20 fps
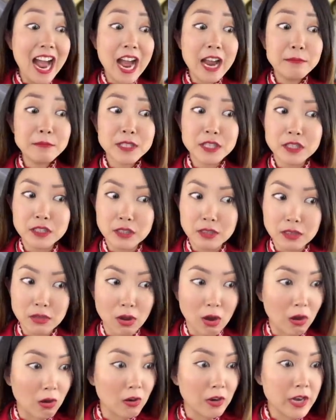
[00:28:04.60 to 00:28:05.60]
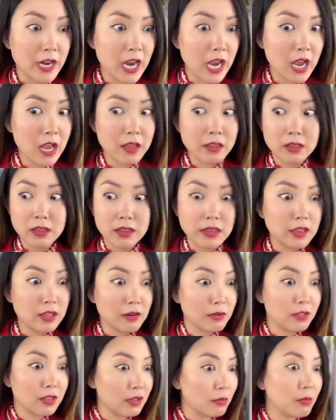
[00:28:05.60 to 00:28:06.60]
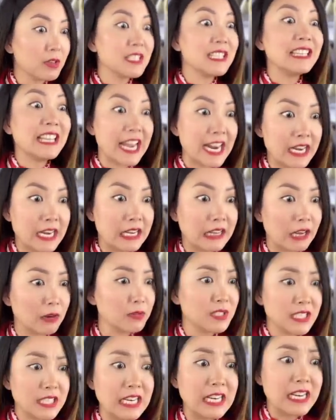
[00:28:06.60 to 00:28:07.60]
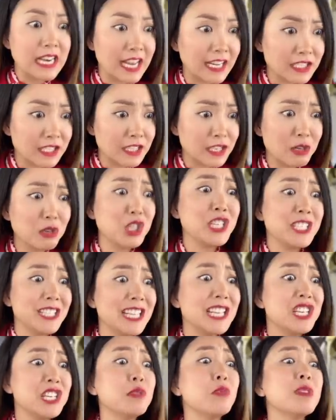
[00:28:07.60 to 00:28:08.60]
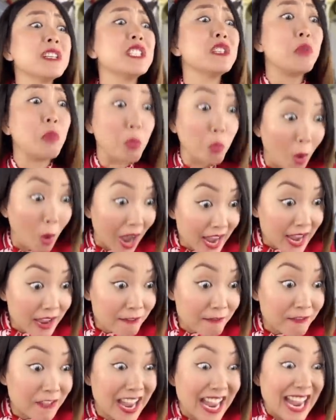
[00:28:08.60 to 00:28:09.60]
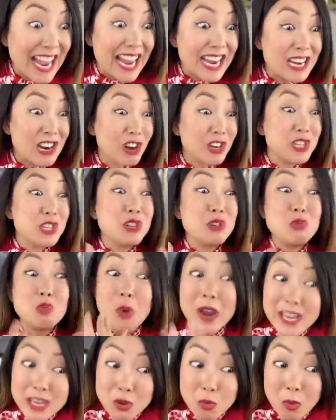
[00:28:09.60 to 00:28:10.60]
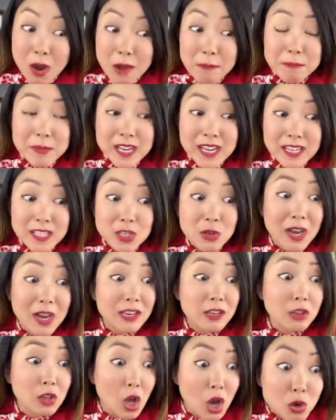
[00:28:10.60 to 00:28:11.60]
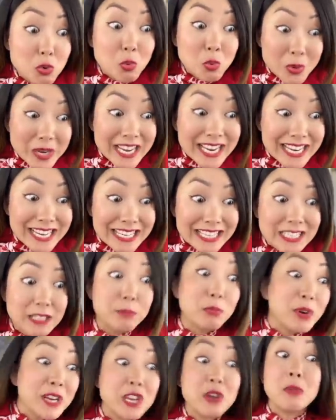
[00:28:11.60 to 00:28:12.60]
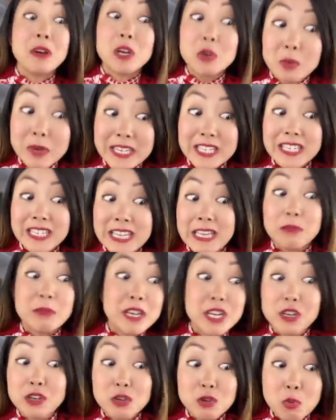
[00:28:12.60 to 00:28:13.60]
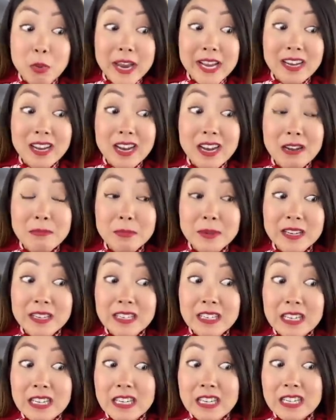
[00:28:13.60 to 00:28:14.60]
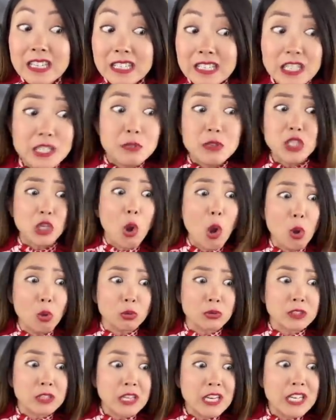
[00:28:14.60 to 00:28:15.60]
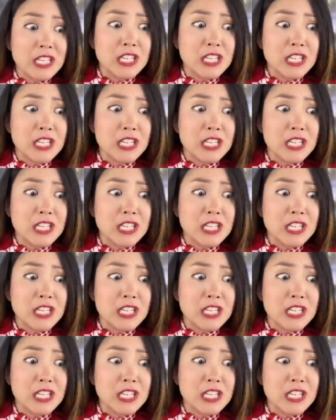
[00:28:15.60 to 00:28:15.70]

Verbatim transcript: I'm sorry. Uh, there, there was a lady that was sitting next to you. She said she was your wife and not to wake you up because you had a long week and to bring you a green tea when you do wake up. And she was cold.